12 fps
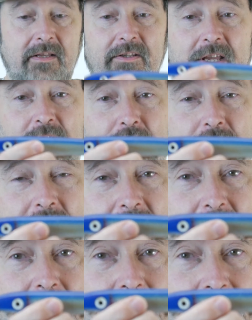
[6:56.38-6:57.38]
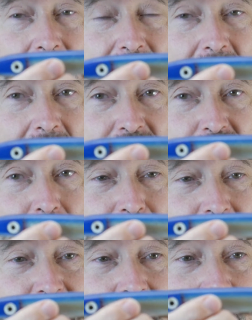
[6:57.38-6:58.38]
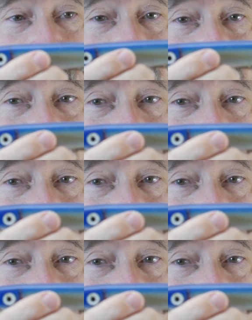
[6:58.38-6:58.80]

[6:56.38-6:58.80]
Take a look here. I've got a surface style.